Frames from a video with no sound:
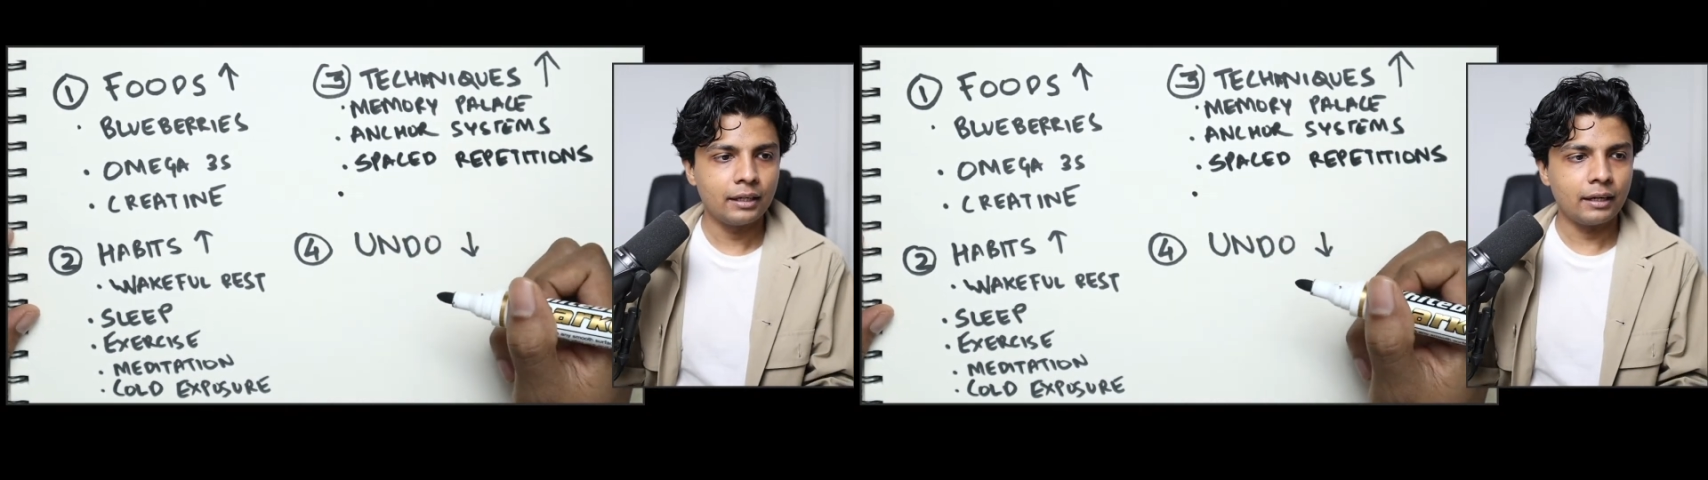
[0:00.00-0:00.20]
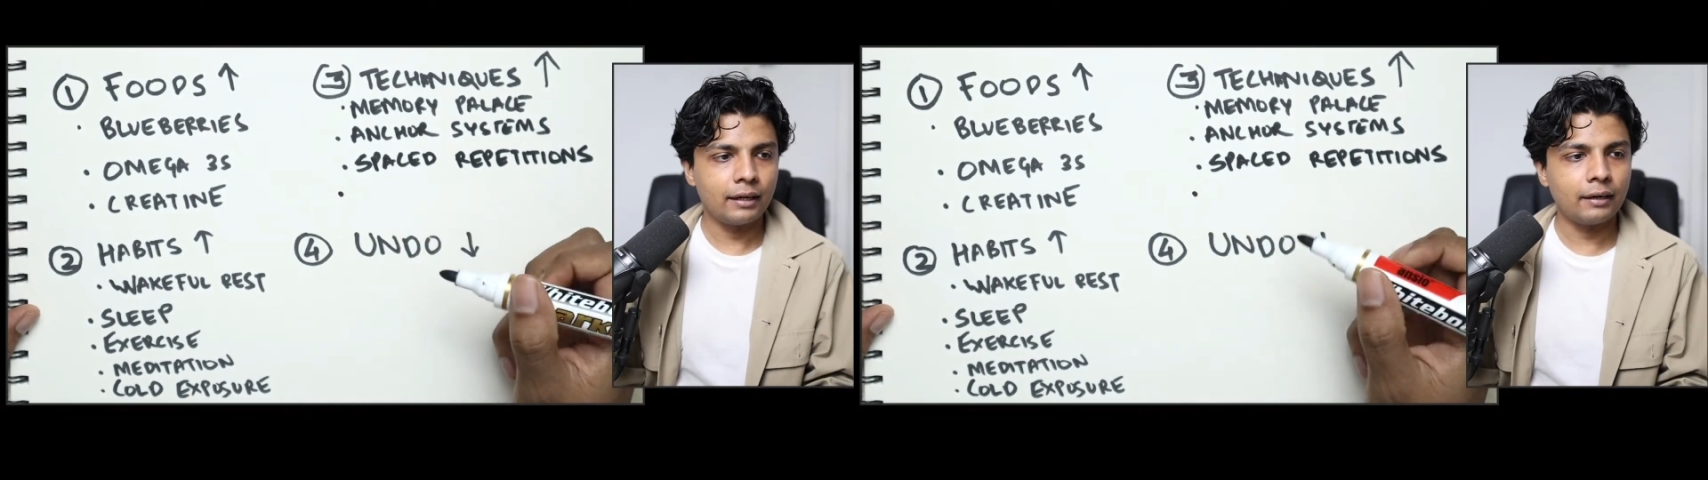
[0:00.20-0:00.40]

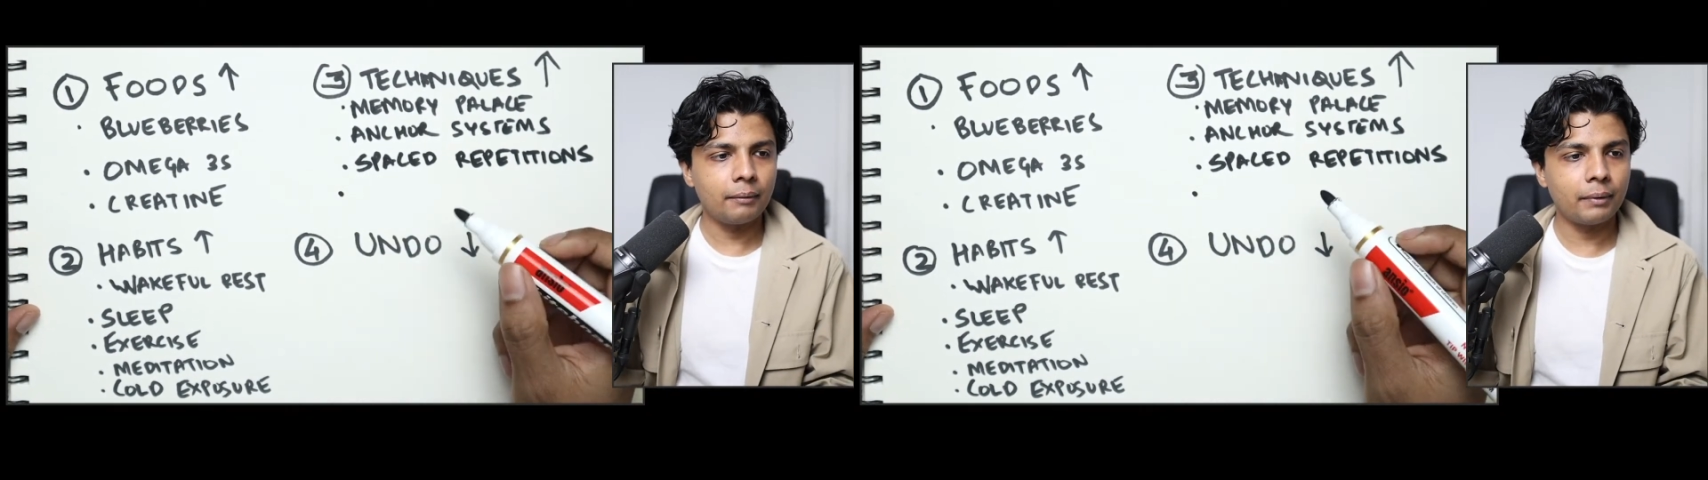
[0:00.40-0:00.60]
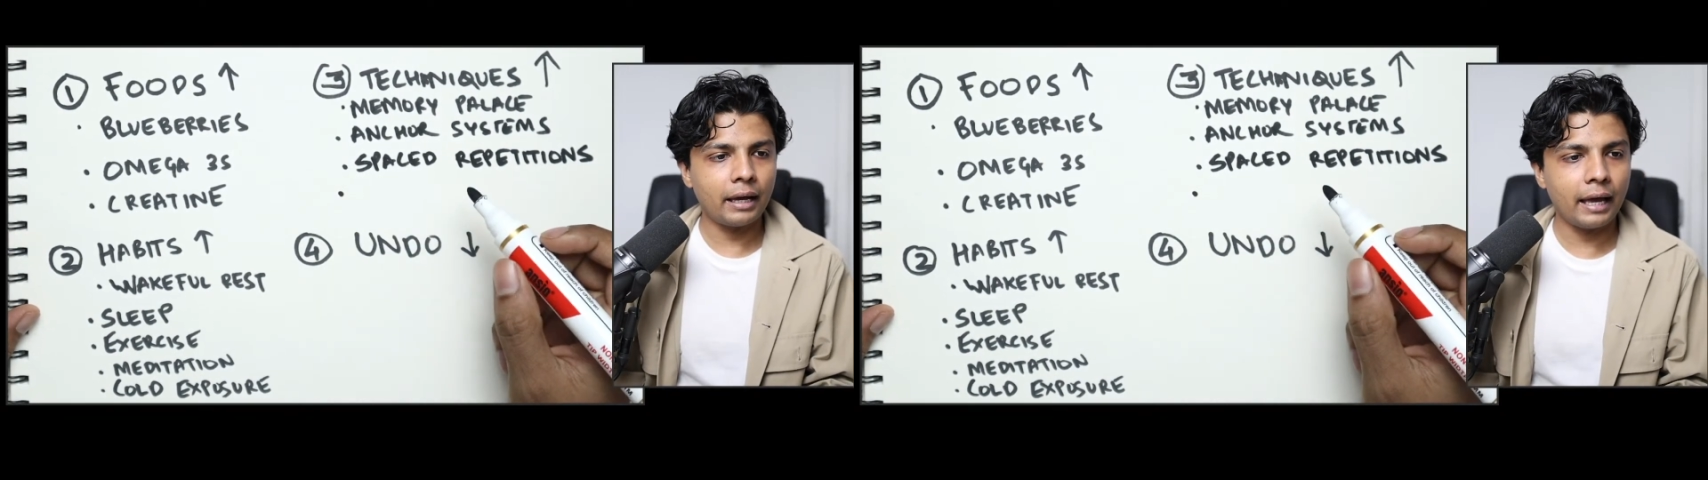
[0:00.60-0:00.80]

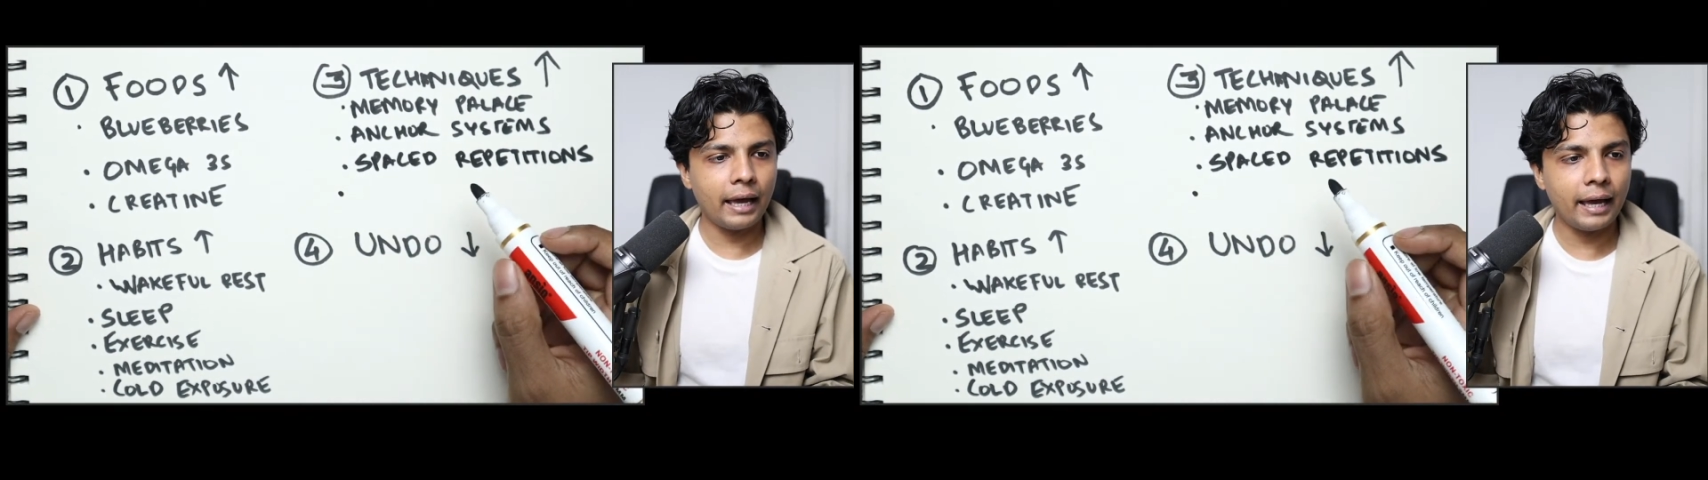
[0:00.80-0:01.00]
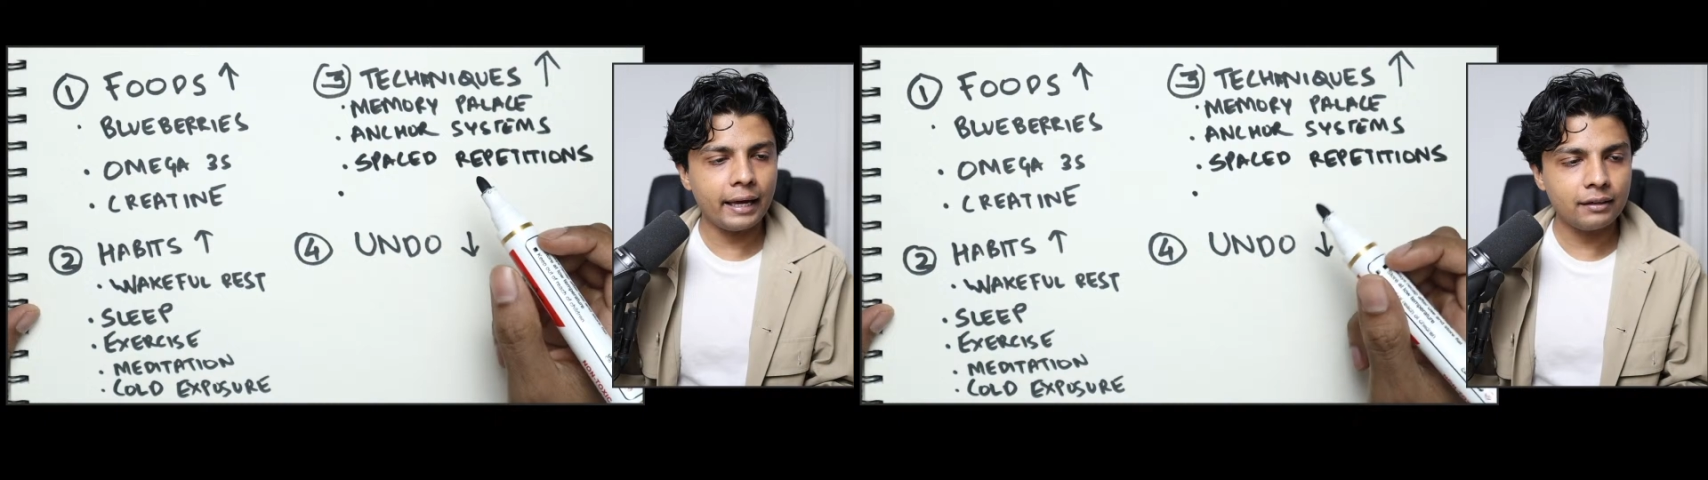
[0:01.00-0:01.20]

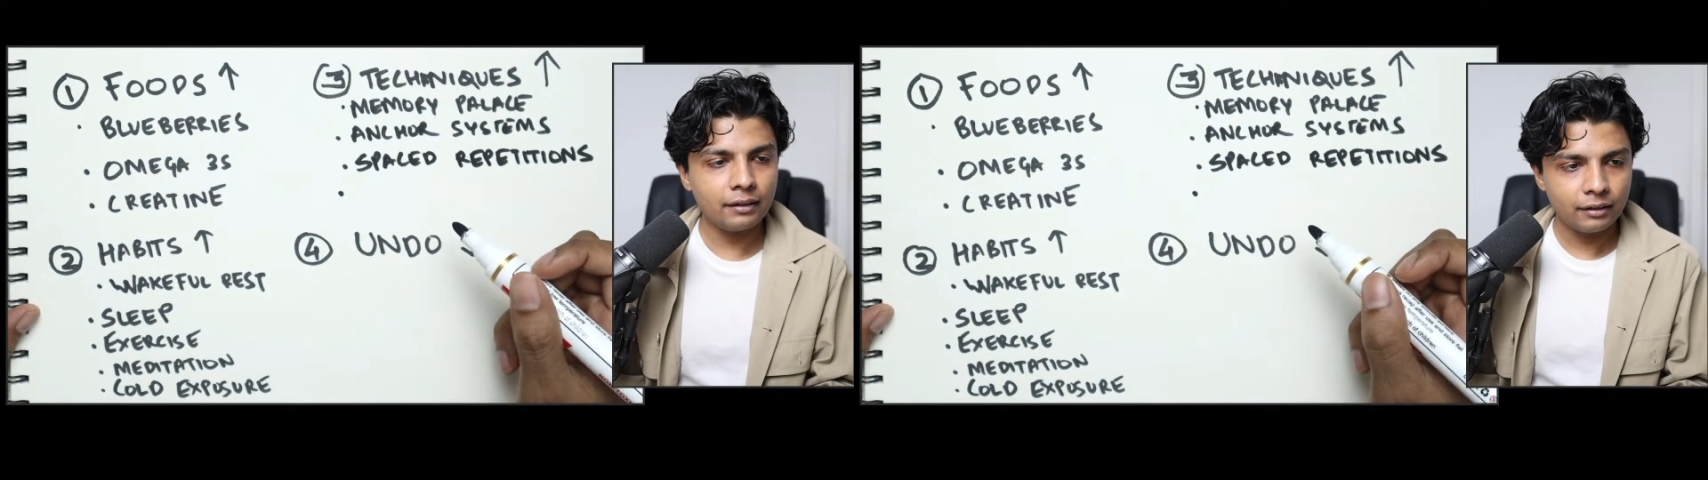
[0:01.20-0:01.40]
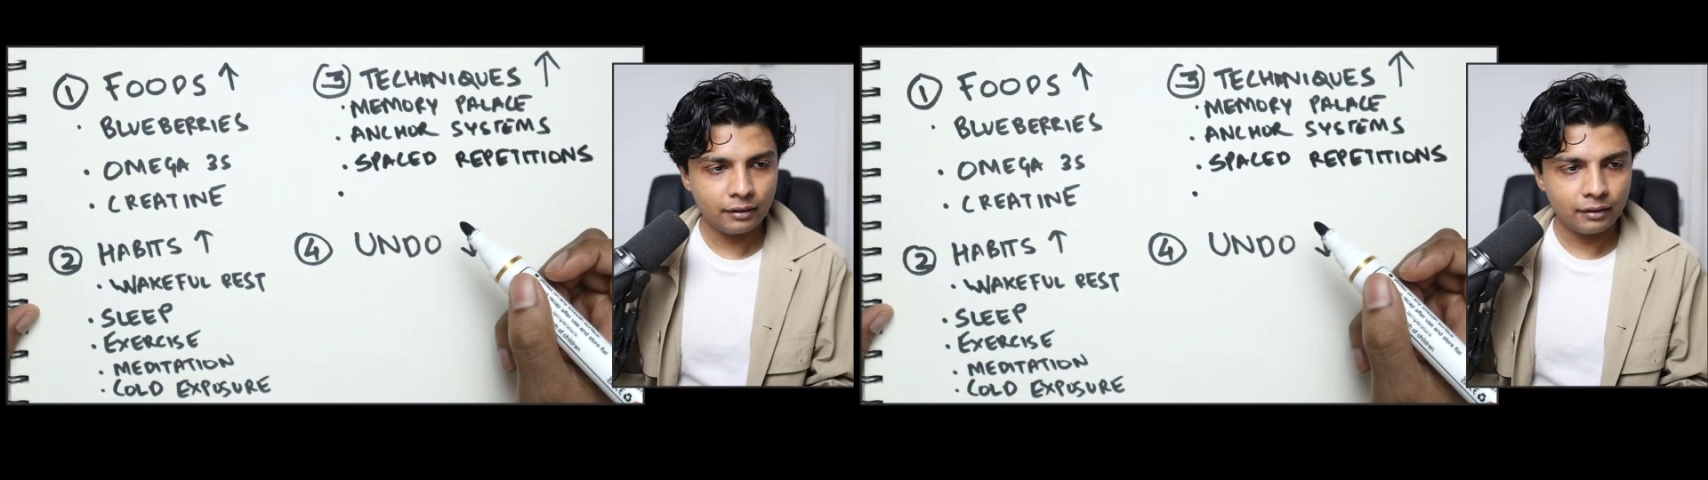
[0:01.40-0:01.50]
And